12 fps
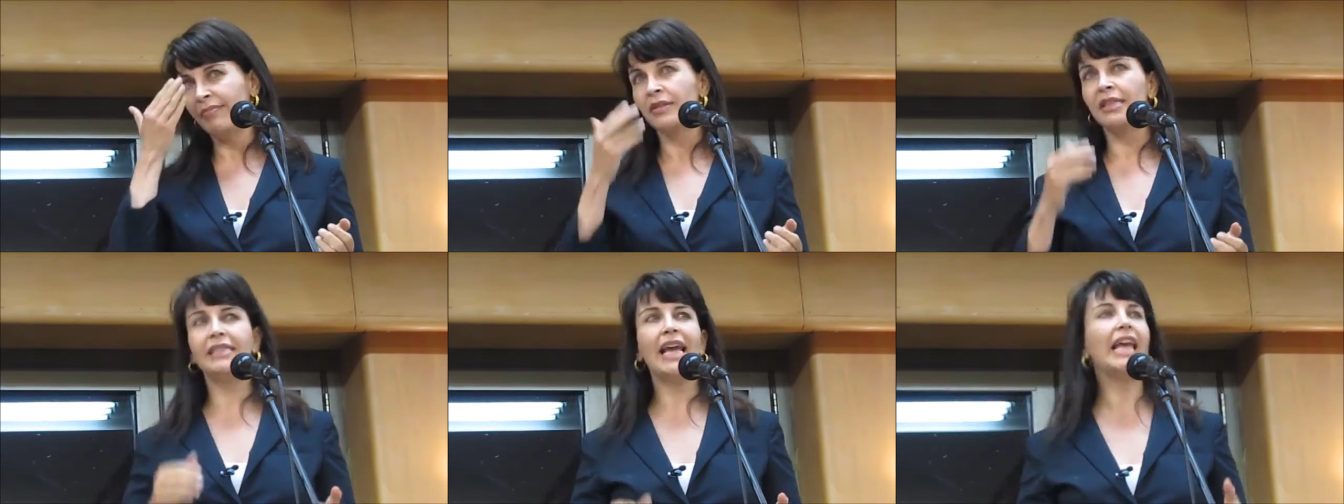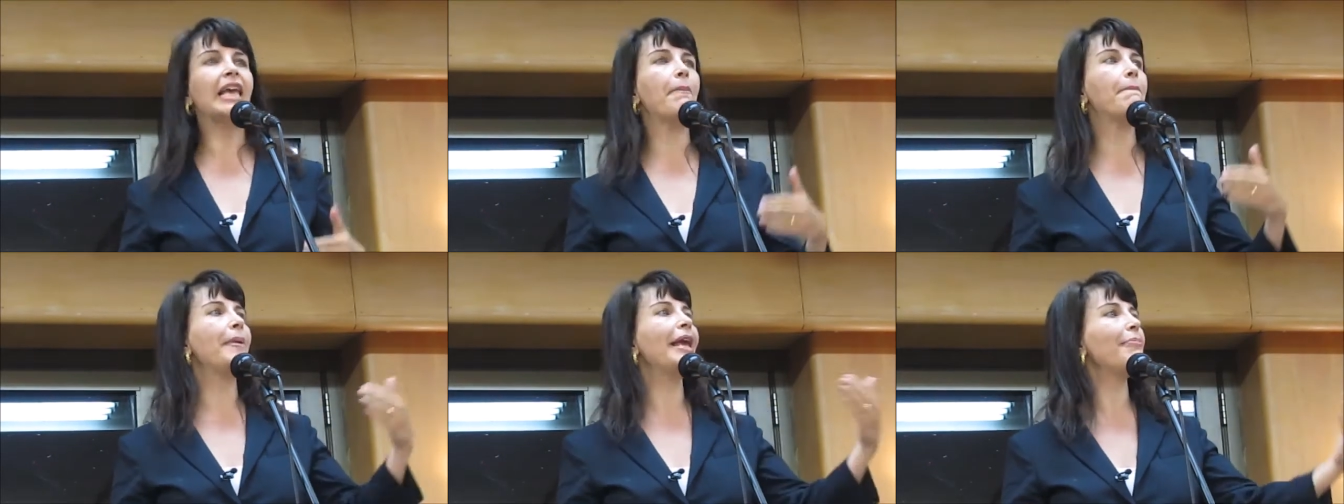To take a
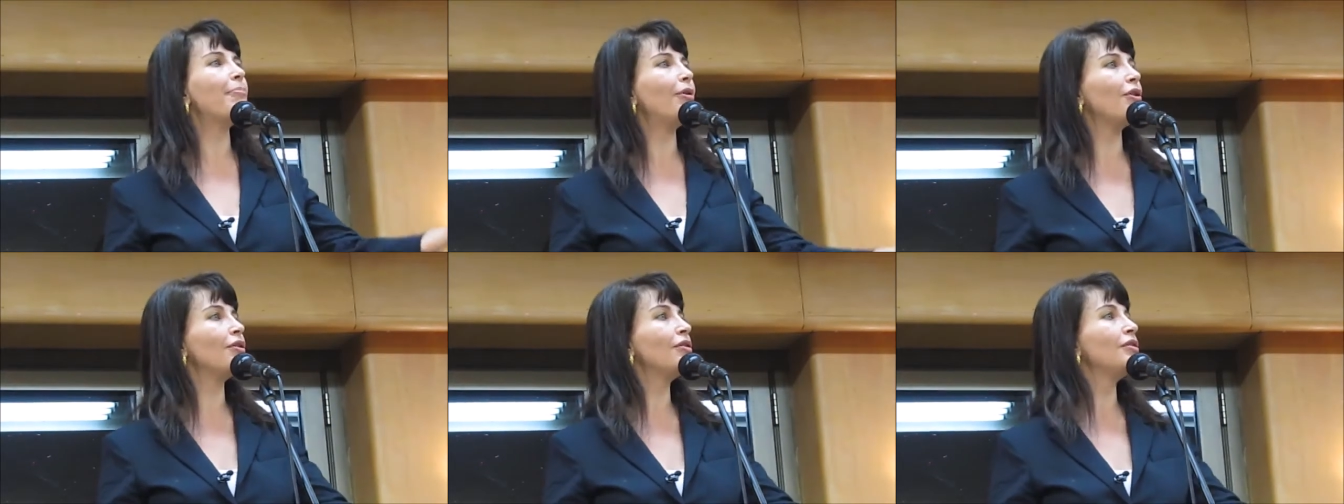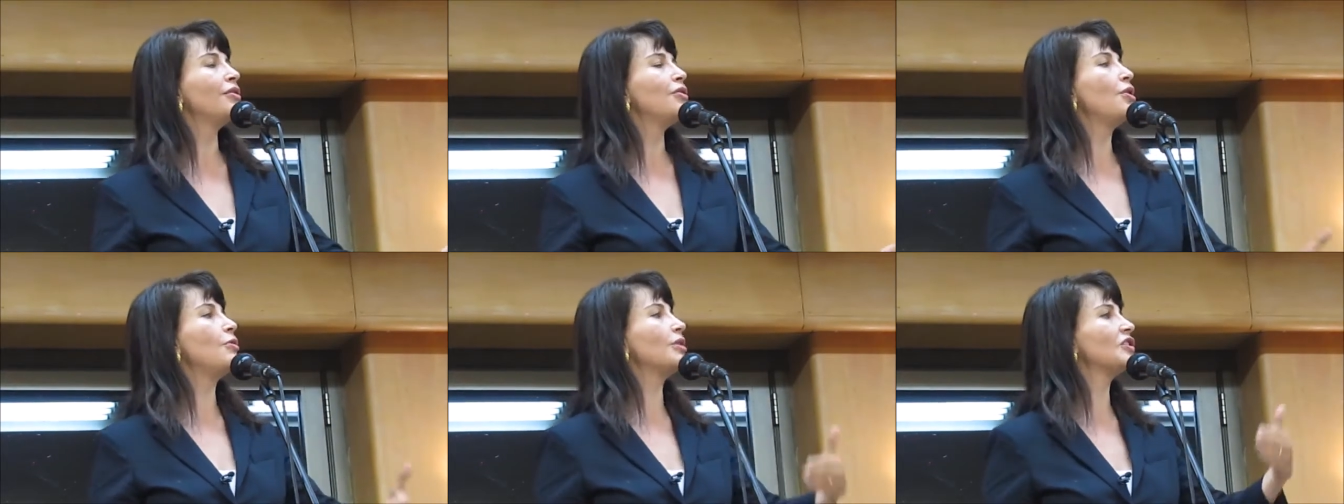people
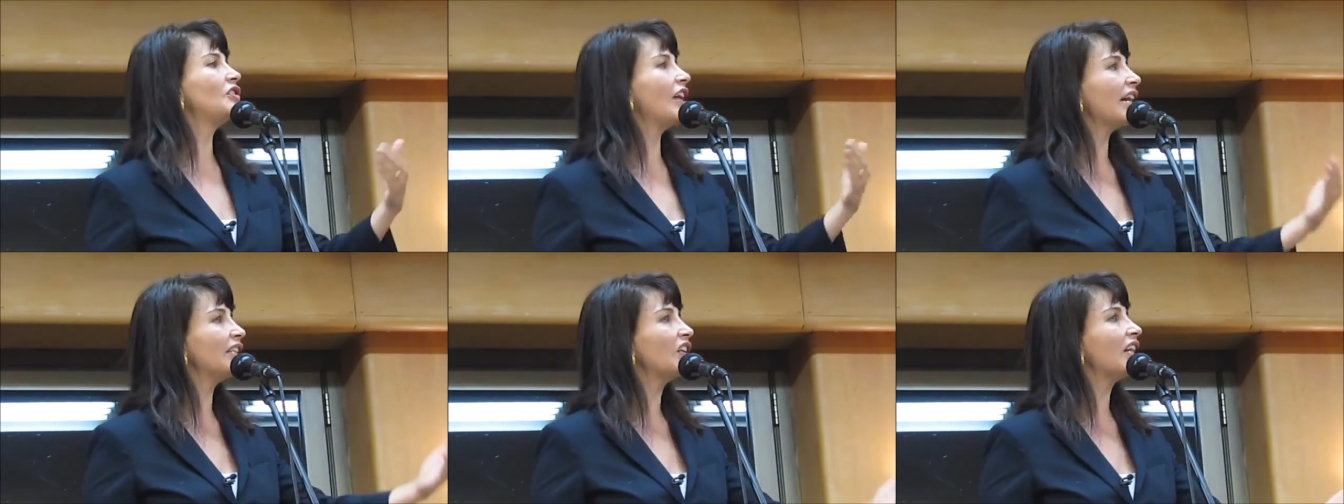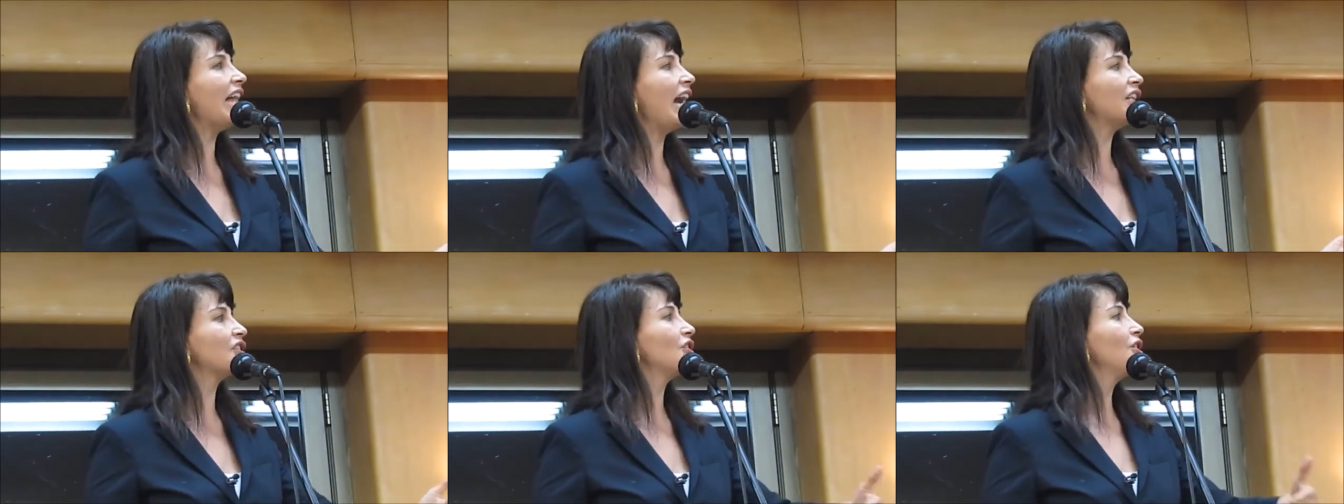who were second
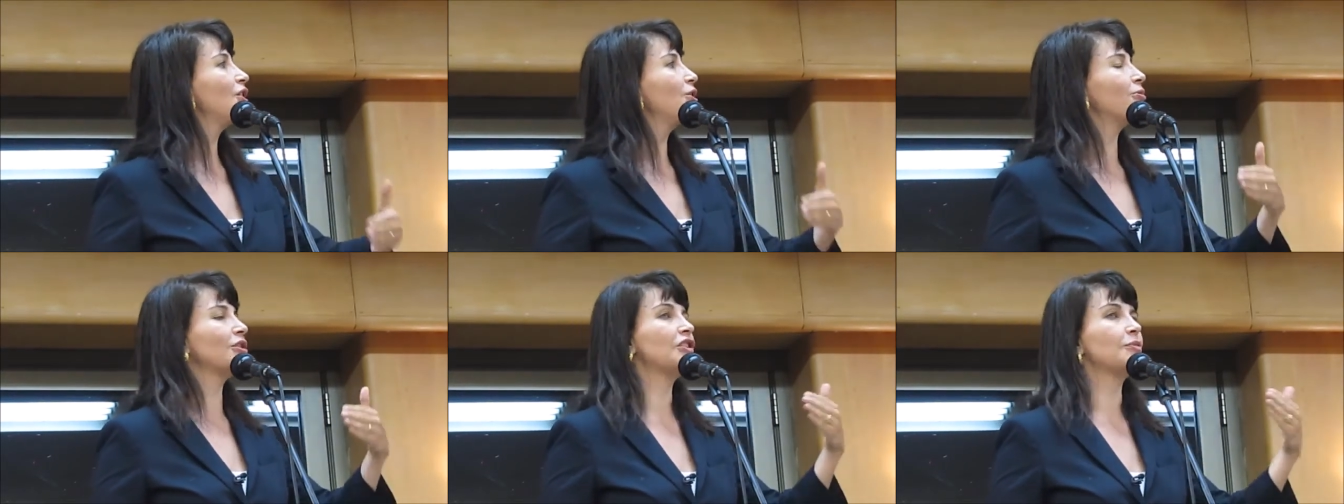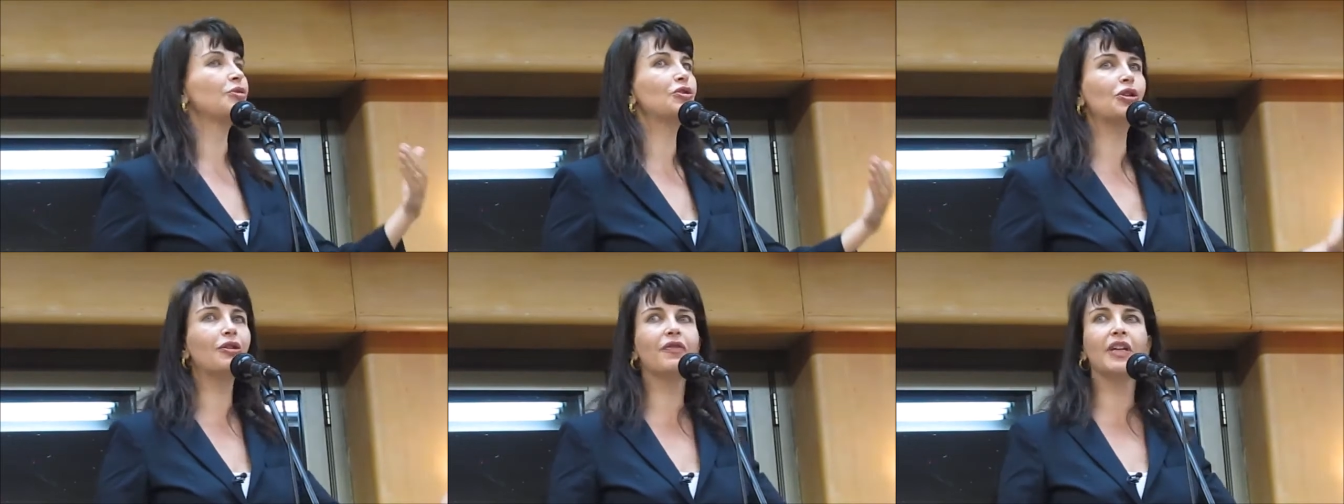class, who were
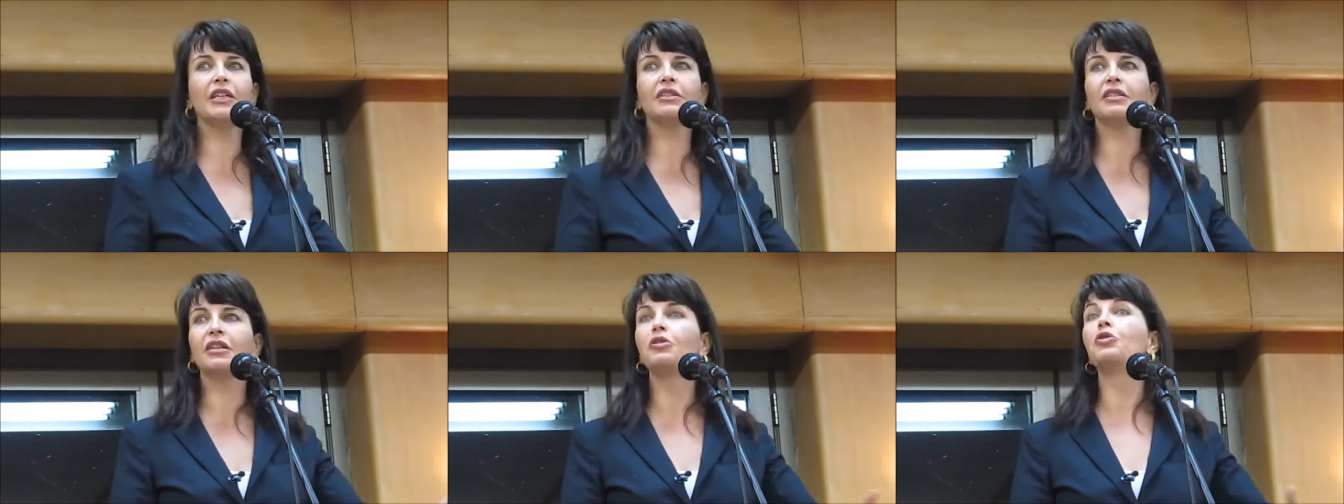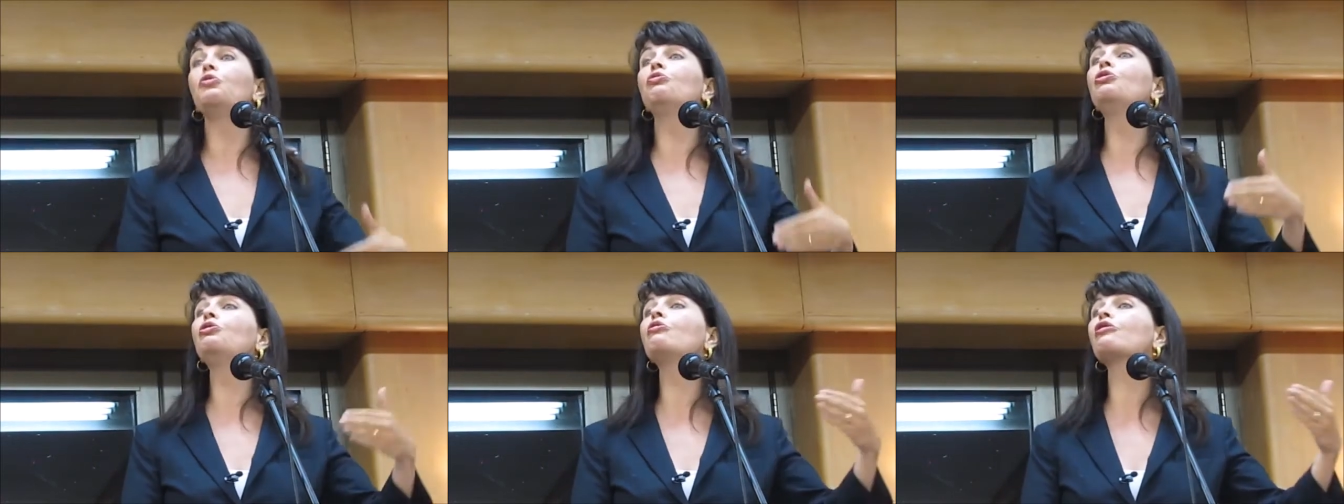subservient, who
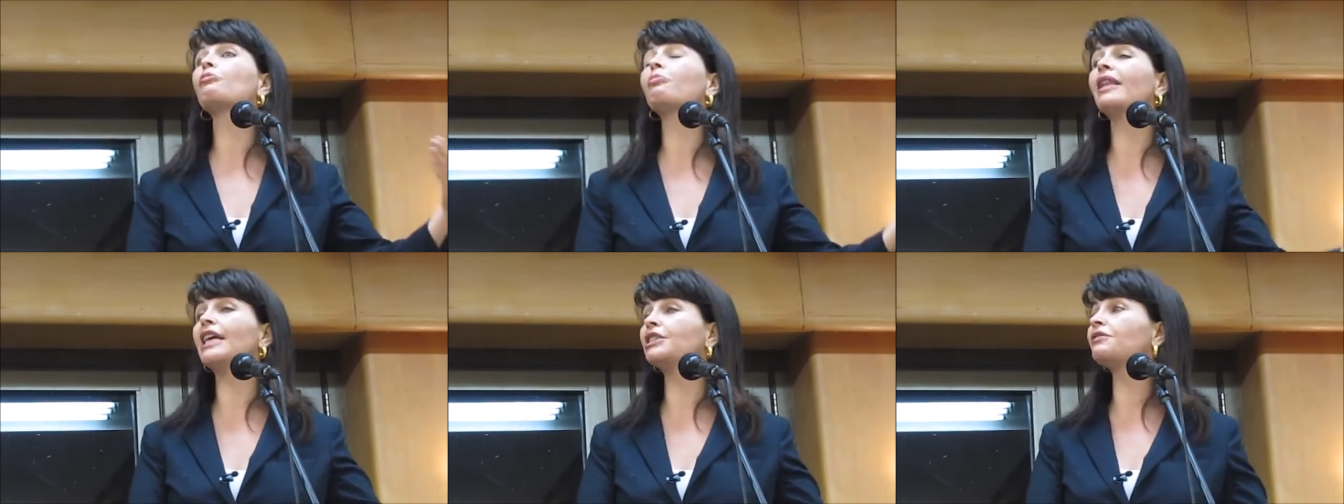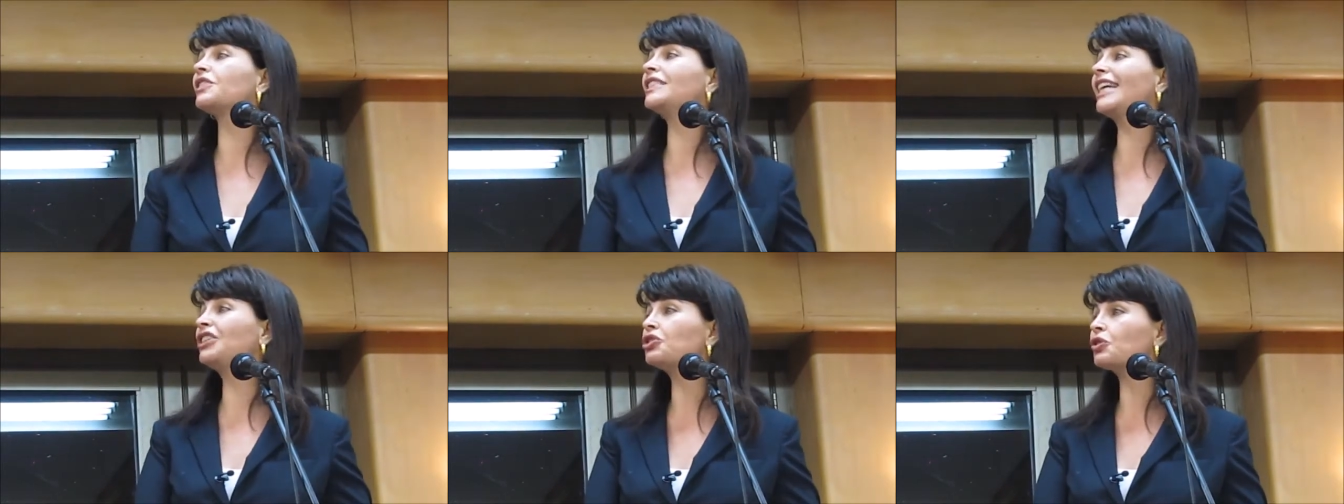knew their place for
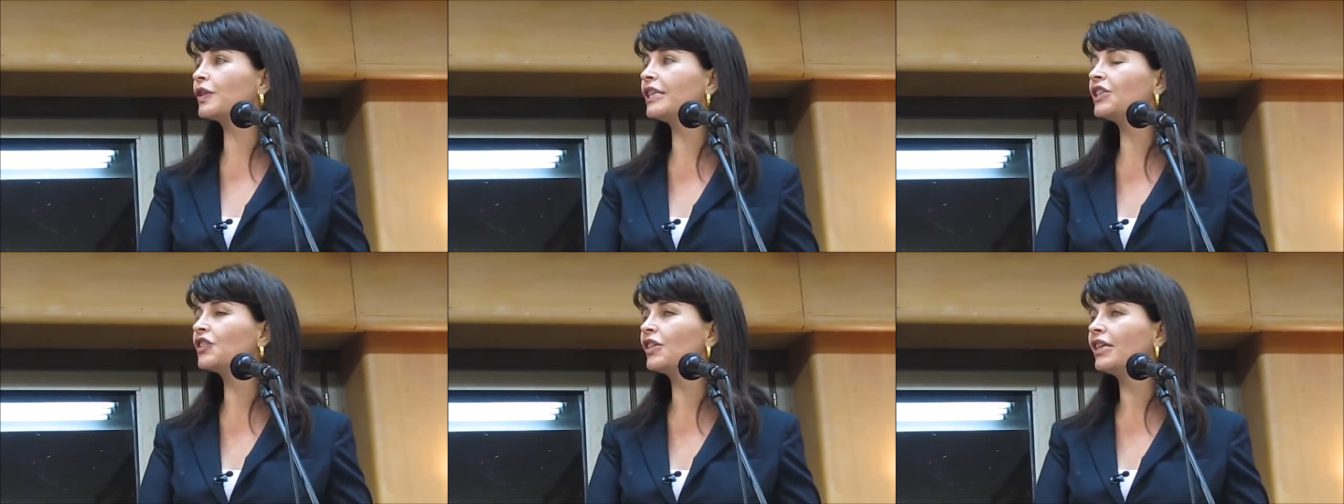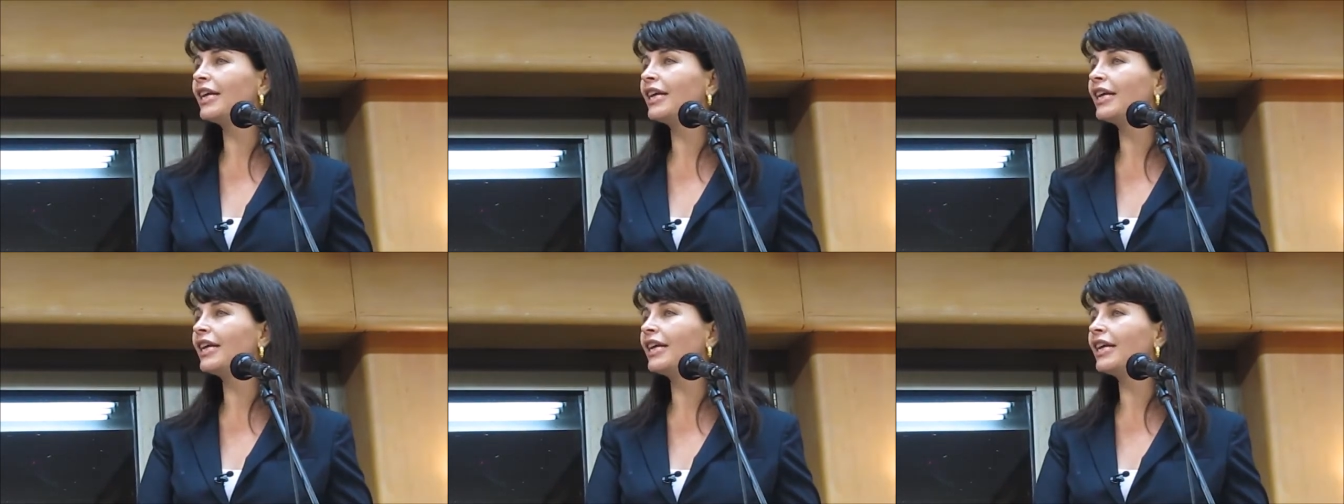centuries,